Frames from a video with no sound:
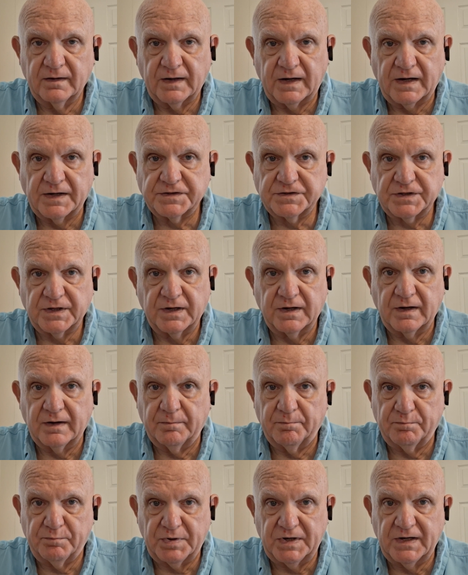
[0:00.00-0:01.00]
I say a
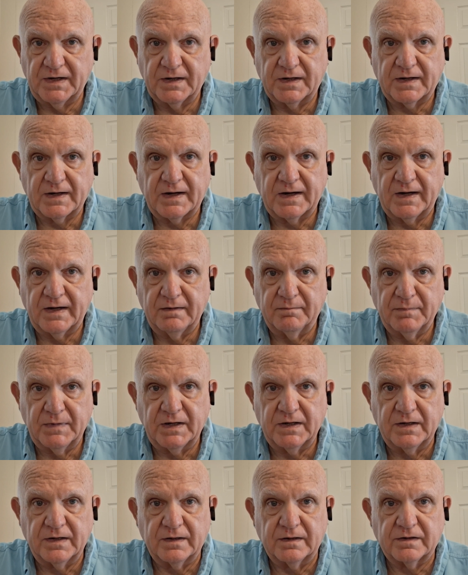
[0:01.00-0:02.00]
big
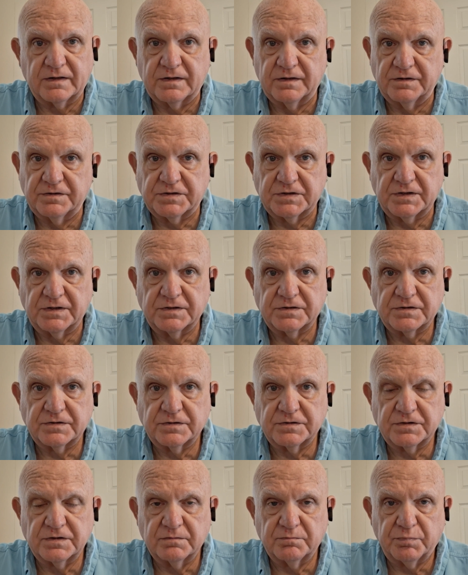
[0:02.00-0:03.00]
amen to
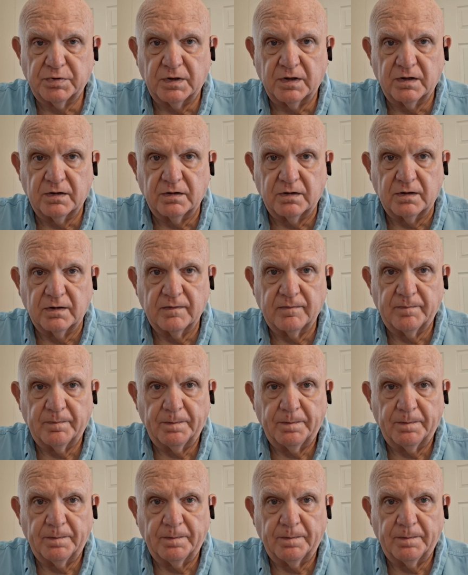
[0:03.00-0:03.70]
Jesus and Paul.